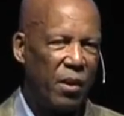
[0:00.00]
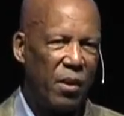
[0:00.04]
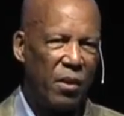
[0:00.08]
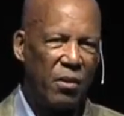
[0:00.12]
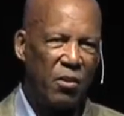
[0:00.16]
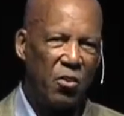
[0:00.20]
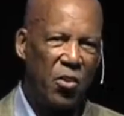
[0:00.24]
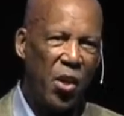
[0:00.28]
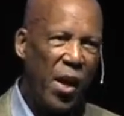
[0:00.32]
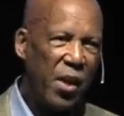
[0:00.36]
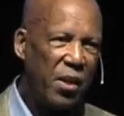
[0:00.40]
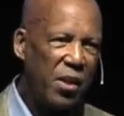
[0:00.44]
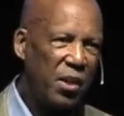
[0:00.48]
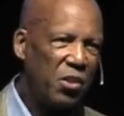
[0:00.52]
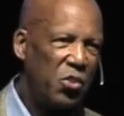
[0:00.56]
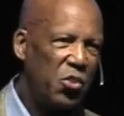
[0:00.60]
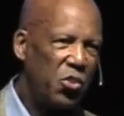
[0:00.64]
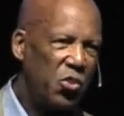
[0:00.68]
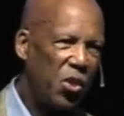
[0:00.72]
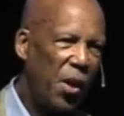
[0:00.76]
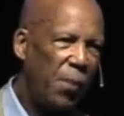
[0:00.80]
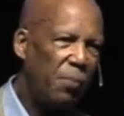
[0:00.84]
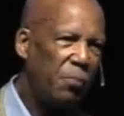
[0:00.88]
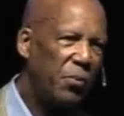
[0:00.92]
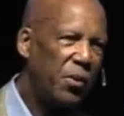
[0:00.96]
not
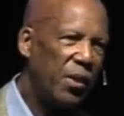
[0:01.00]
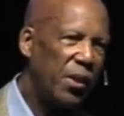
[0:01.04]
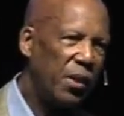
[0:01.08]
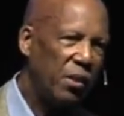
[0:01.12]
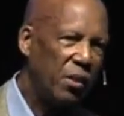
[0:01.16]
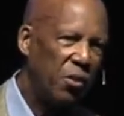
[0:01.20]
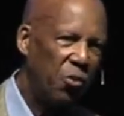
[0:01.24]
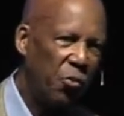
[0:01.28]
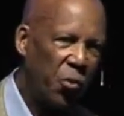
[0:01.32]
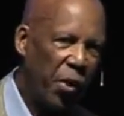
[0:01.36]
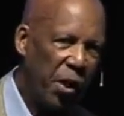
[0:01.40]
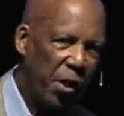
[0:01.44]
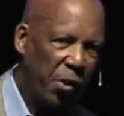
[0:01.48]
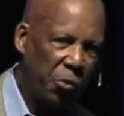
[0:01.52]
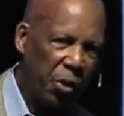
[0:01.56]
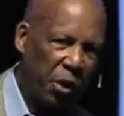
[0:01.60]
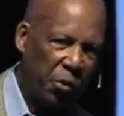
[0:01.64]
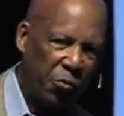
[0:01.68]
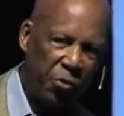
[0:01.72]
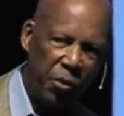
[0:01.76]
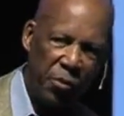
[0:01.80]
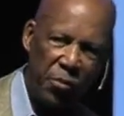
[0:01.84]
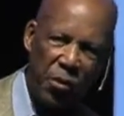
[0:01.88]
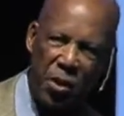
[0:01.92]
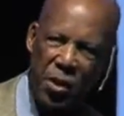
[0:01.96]
accepting the rhetoric
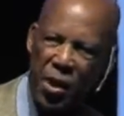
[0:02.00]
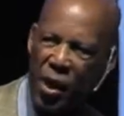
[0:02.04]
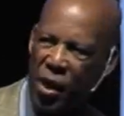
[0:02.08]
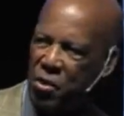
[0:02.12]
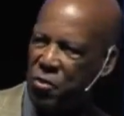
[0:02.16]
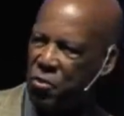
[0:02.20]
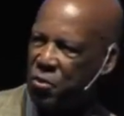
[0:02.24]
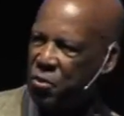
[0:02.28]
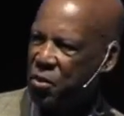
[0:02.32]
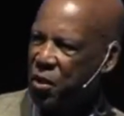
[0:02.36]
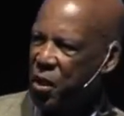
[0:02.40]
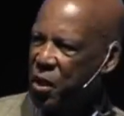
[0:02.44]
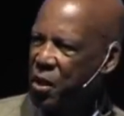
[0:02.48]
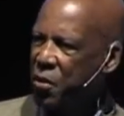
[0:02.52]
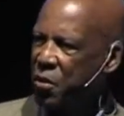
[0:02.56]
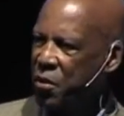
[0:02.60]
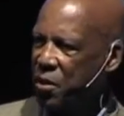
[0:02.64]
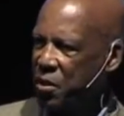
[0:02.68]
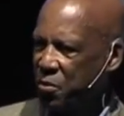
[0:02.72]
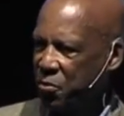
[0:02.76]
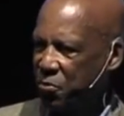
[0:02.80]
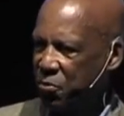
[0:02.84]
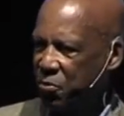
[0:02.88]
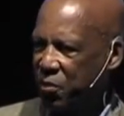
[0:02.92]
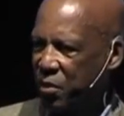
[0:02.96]
from the national
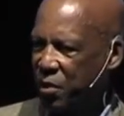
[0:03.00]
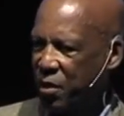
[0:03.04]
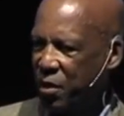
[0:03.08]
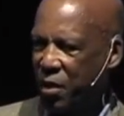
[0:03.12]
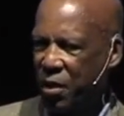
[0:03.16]
narrative.